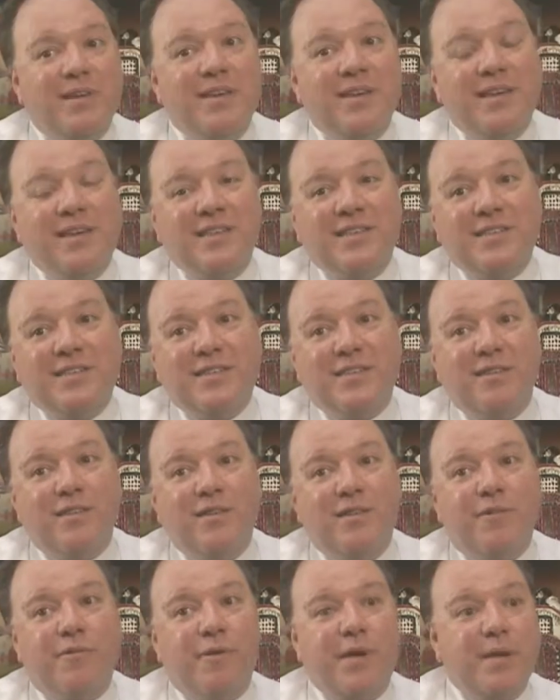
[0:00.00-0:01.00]
It's
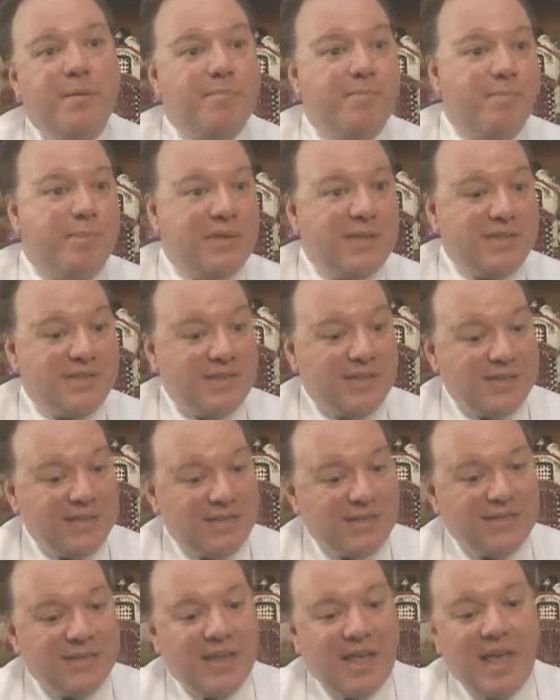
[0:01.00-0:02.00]
still a great
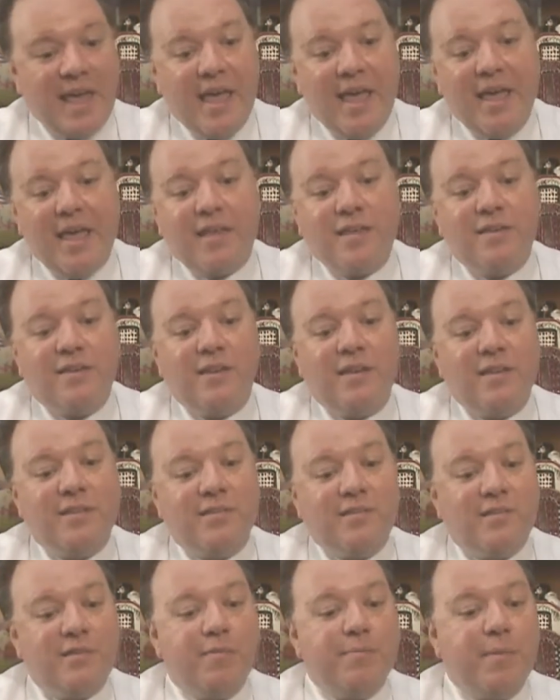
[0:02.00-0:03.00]
business, and you
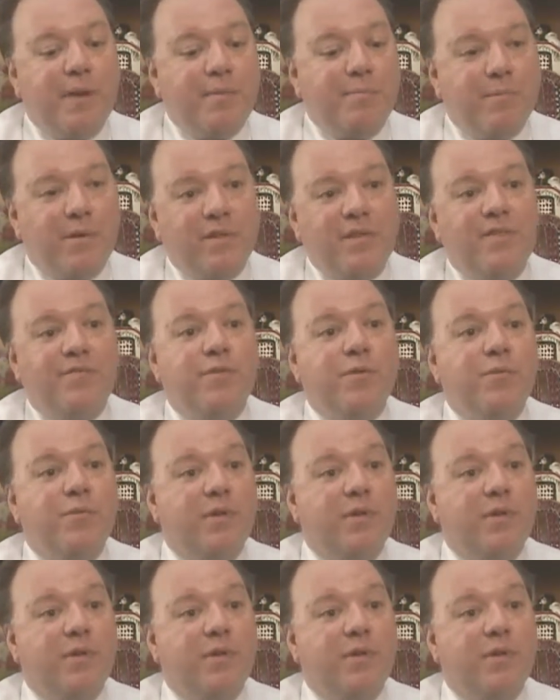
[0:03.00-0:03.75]
can still make money if you're